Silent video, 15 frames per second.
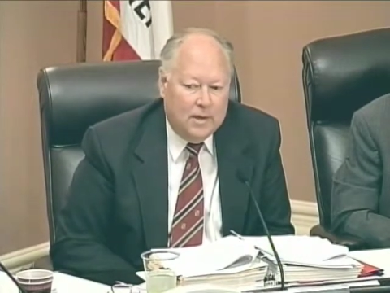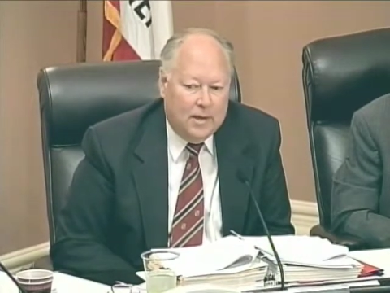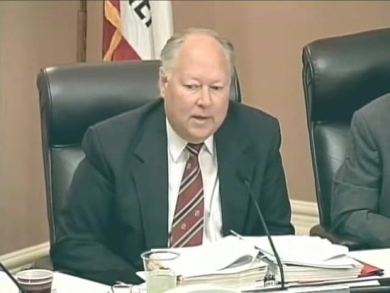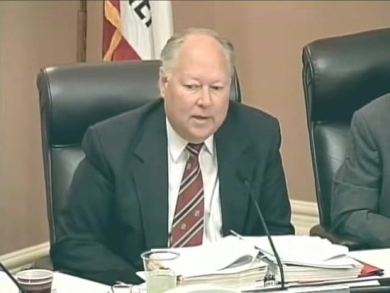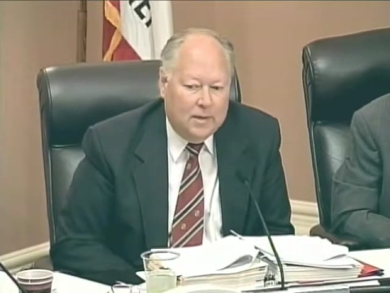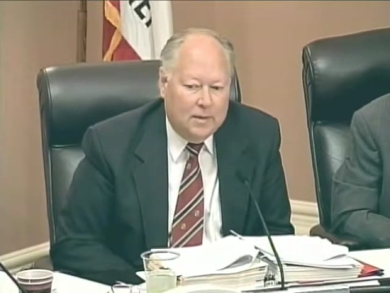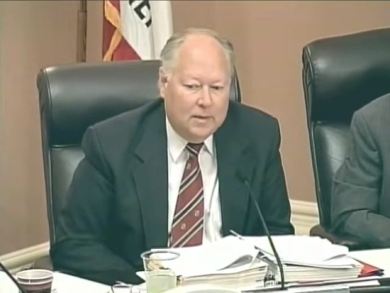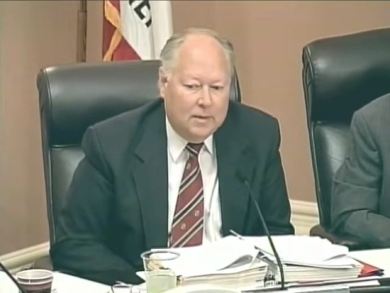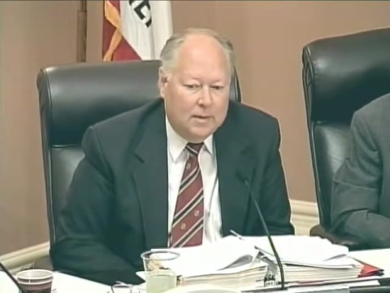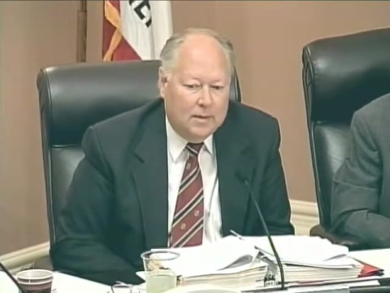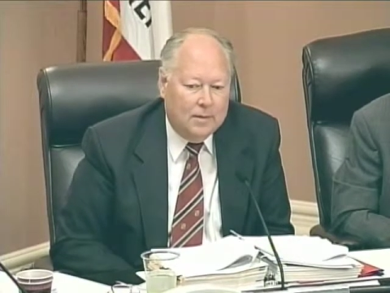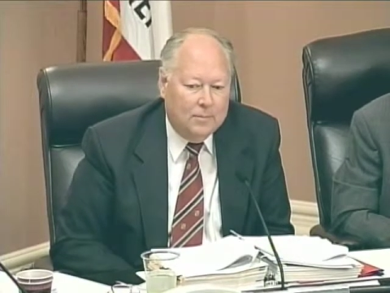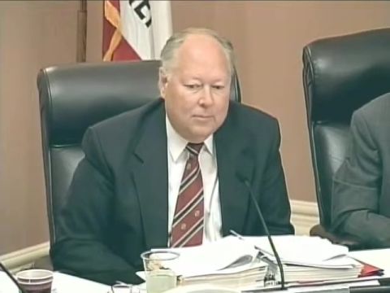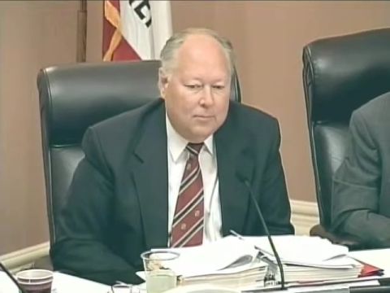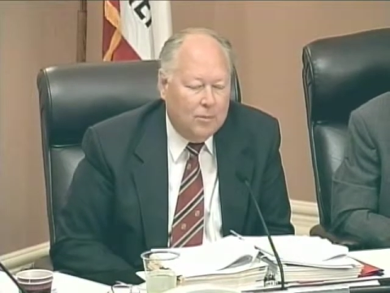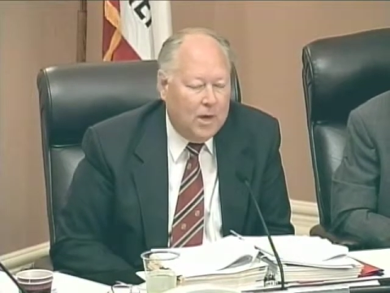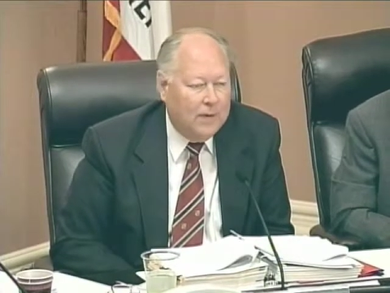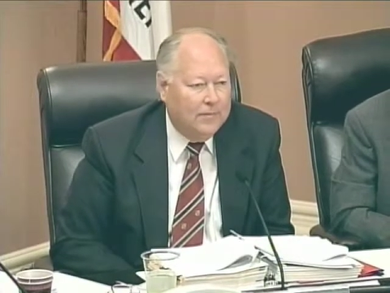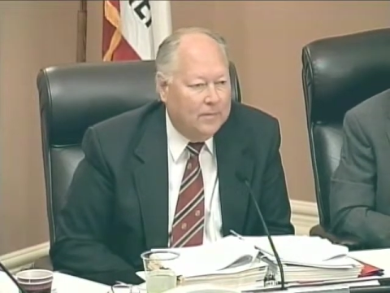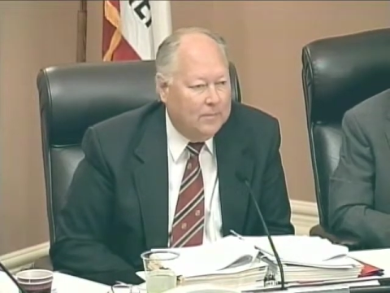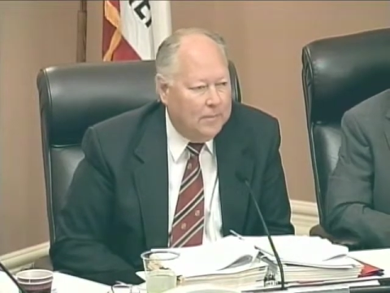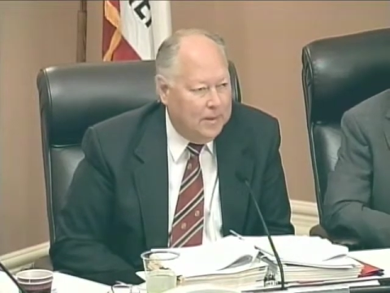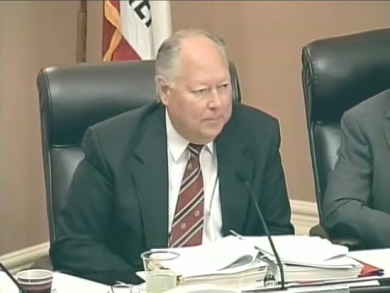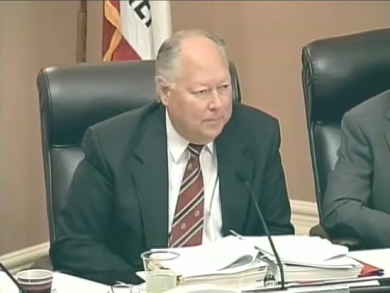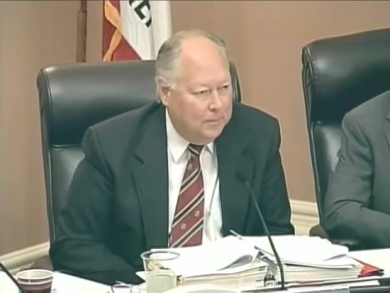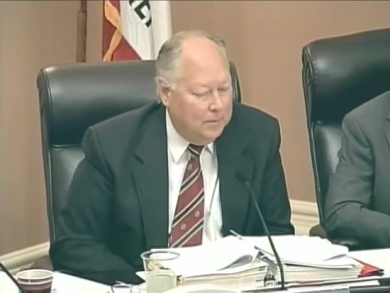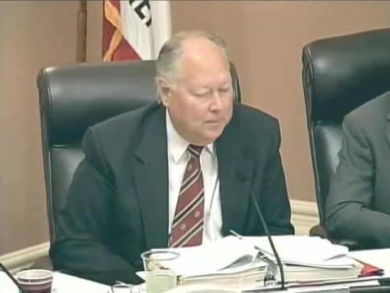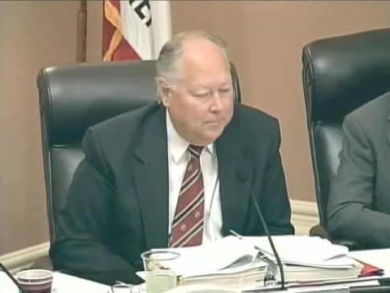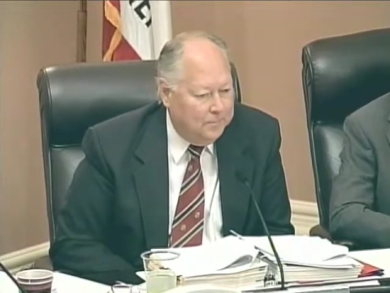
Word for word: and uh, private people